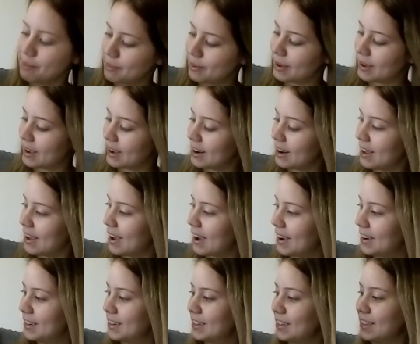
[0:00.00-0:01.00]
but
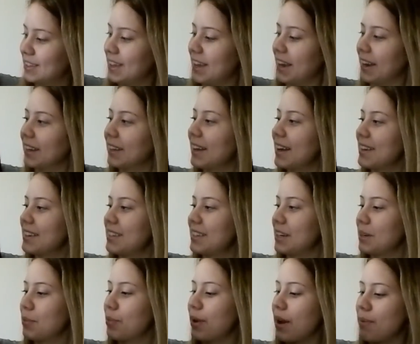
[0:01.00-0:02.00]
and just like
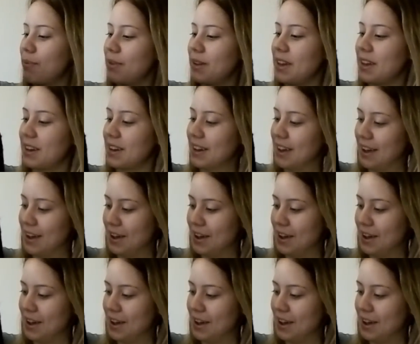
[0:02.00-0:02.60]
classic preppy,